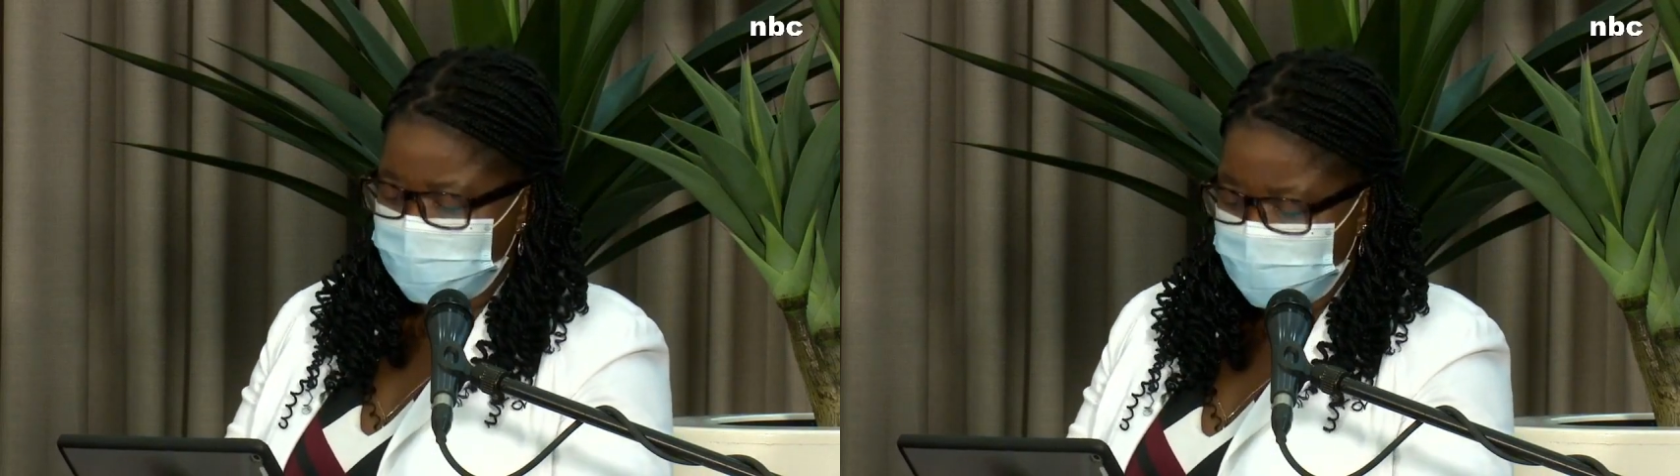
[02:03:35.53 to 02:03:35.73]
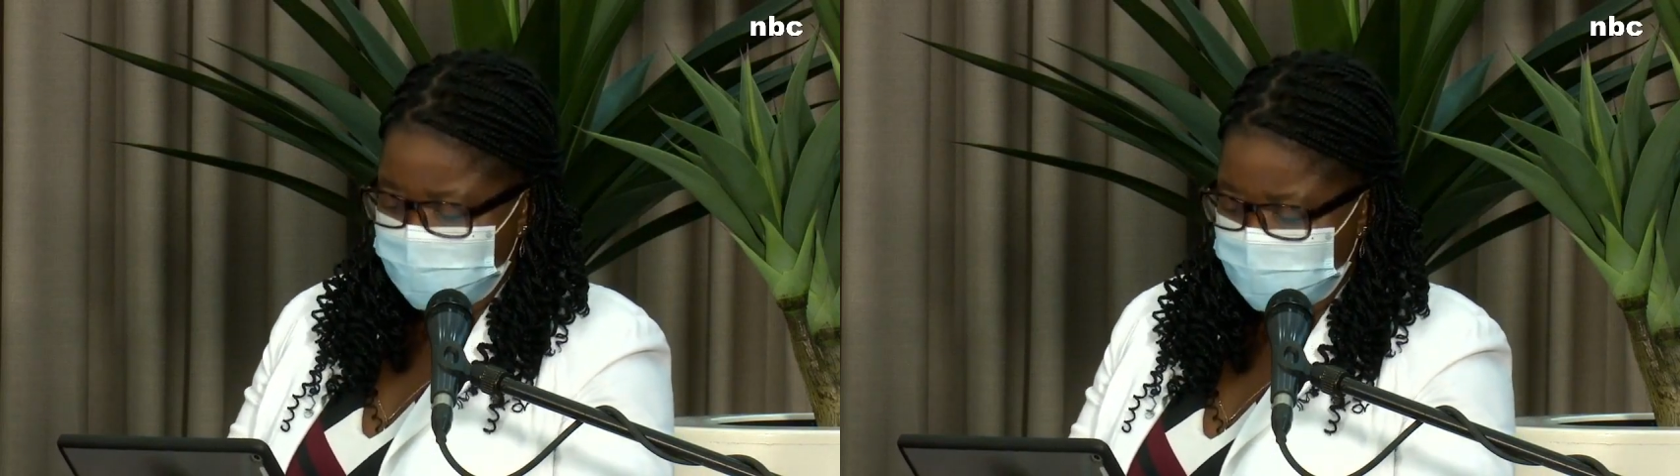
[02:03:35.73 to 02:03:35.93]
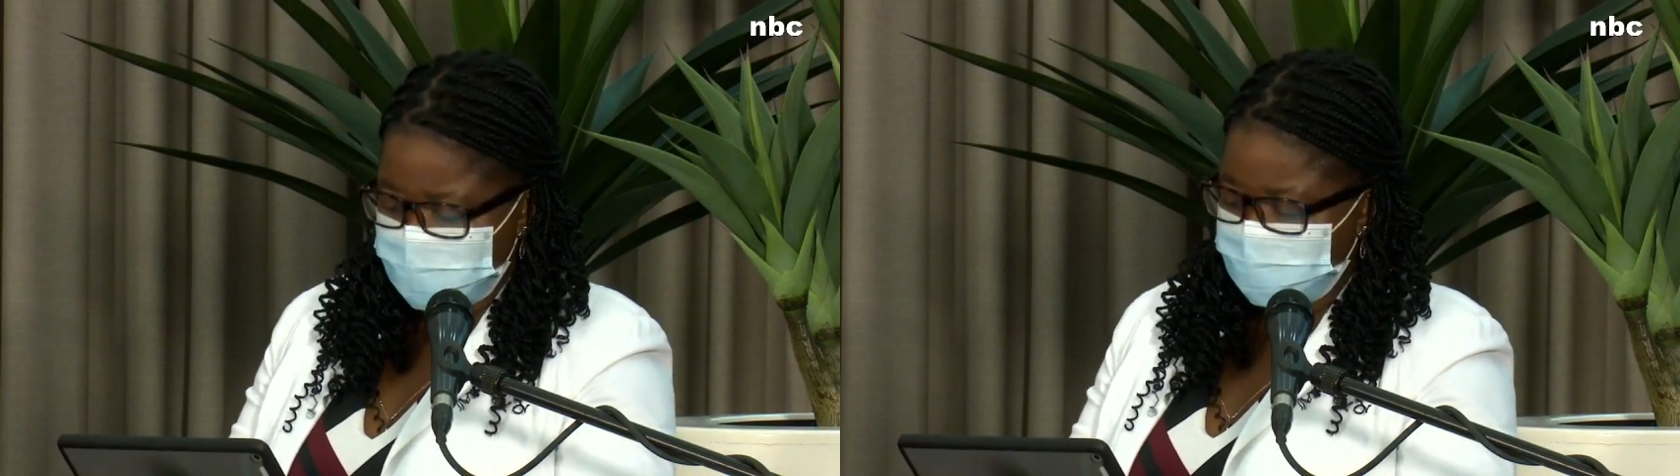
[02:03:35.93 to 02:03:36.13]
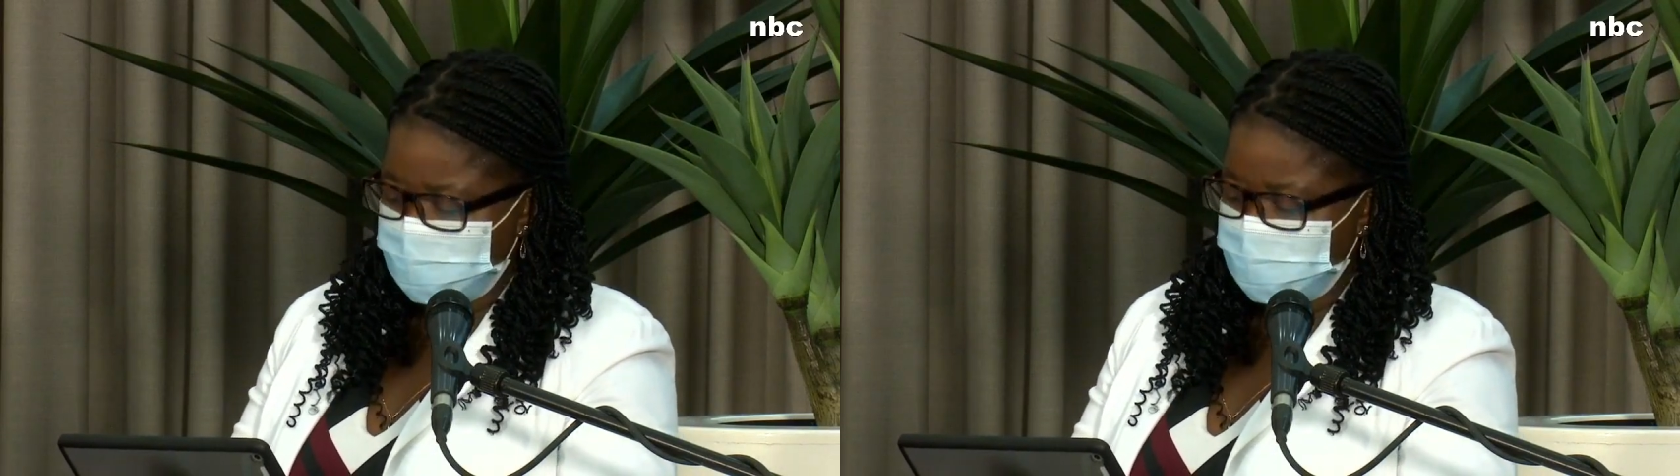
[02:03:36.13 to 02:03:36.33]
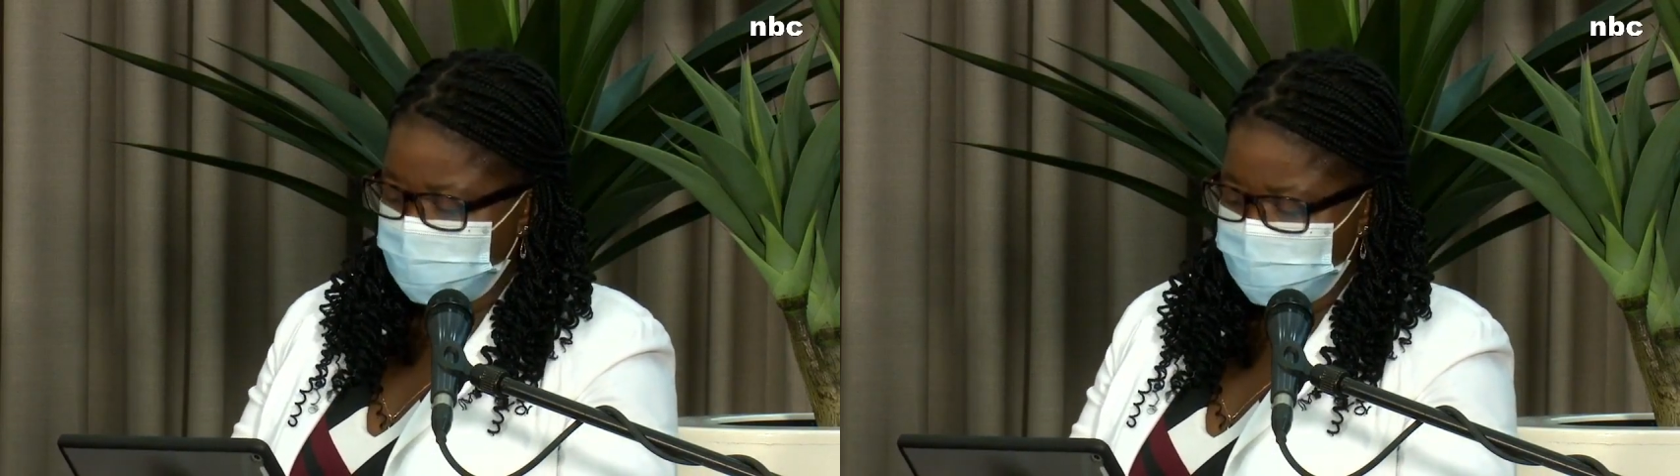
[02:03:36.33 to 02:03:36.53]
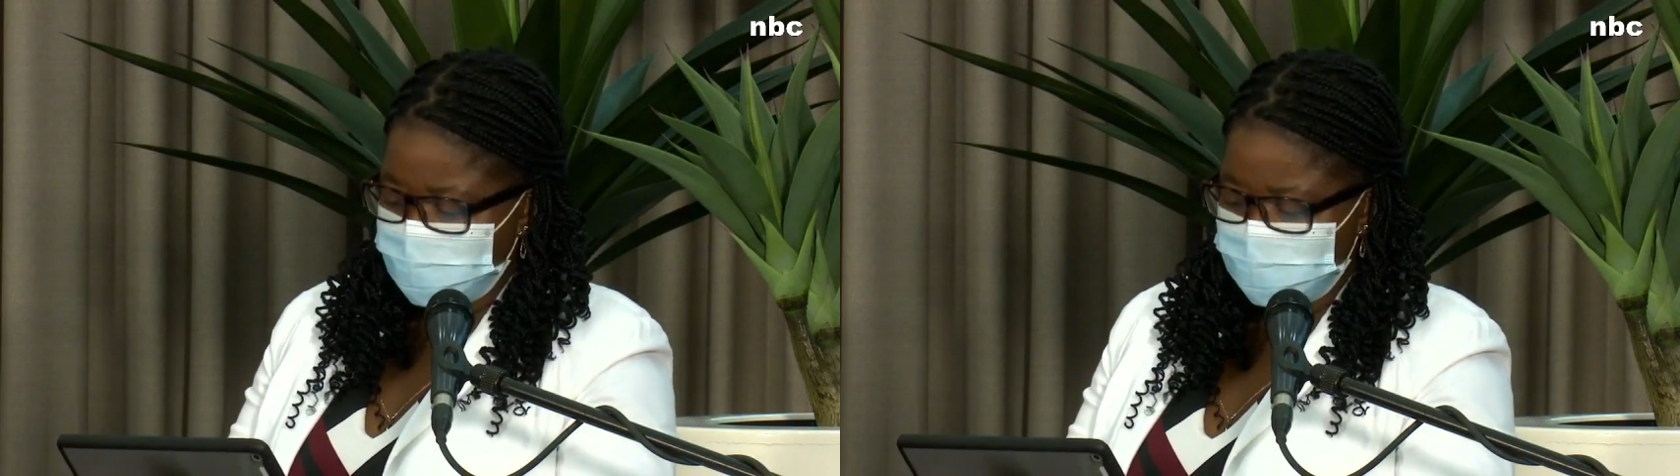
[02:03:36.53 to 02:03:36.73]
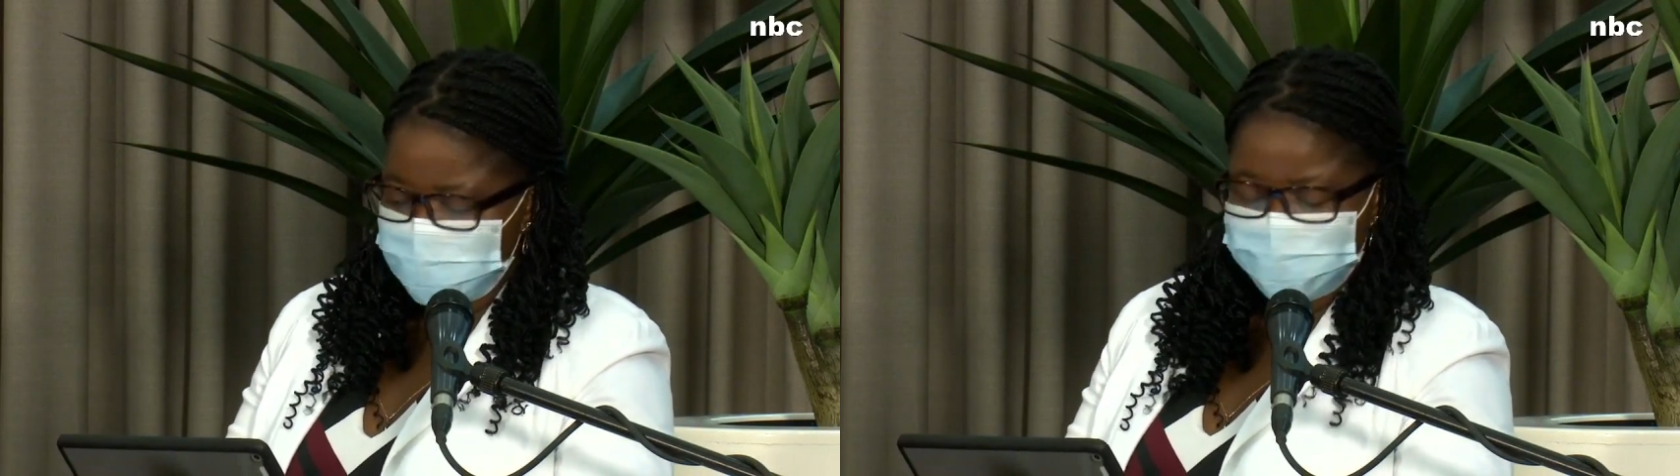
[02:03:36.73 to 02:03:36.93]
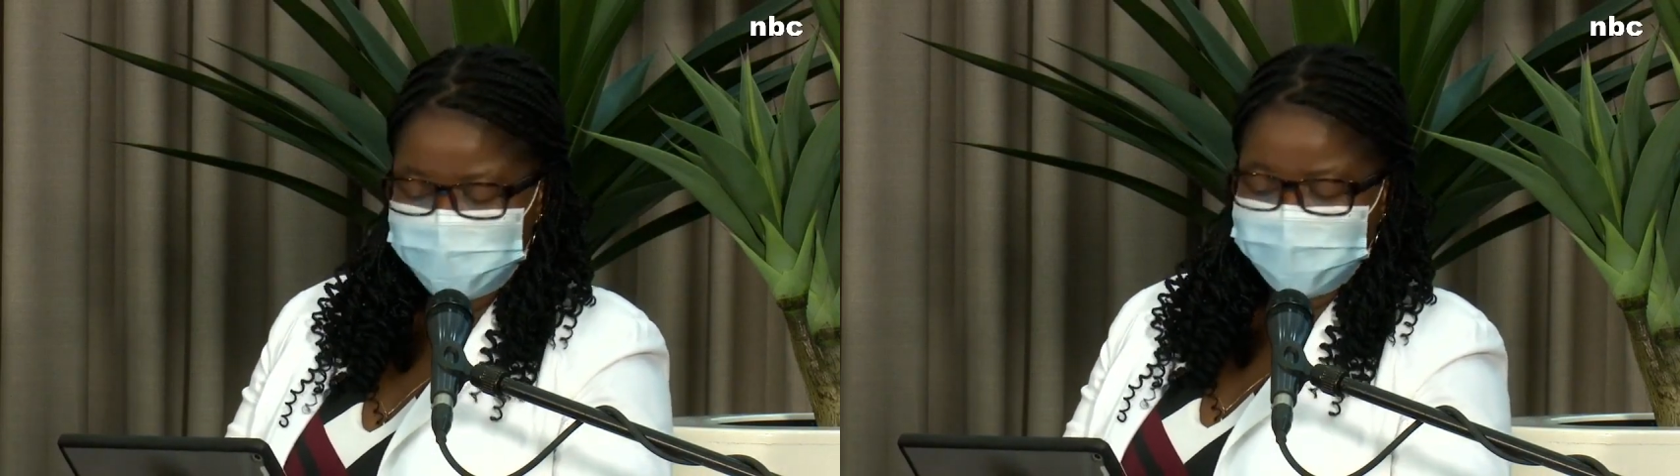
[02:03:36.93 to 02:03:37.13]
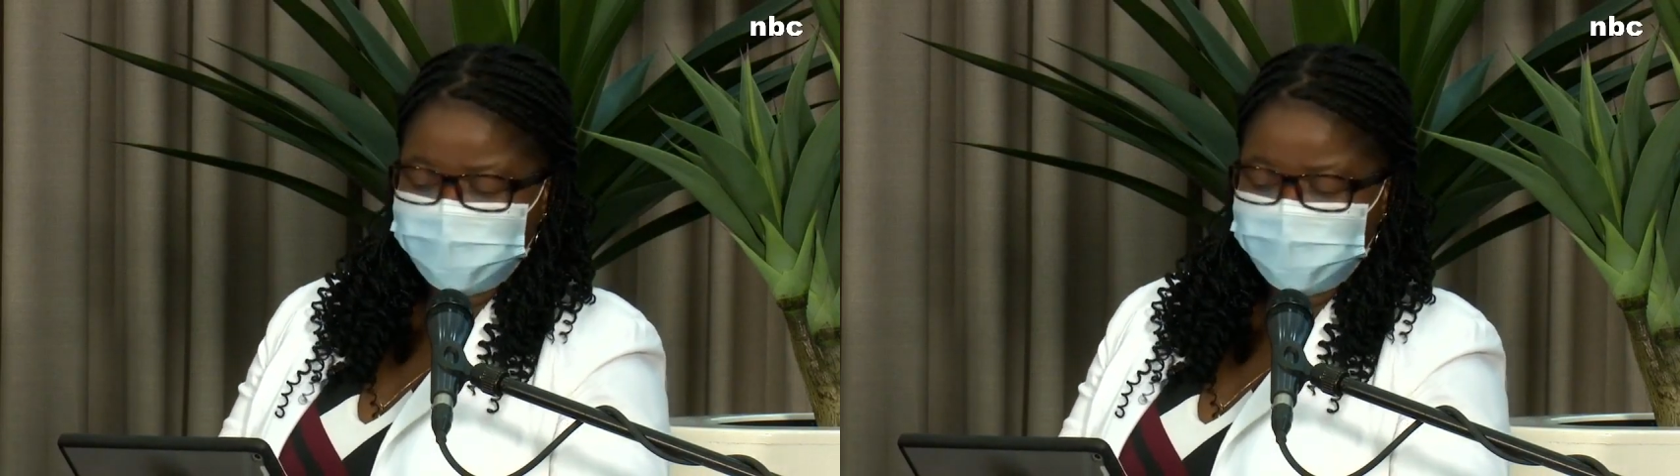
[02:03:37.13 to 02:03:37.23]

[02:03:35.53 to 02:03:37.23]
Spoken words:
director of ceremony,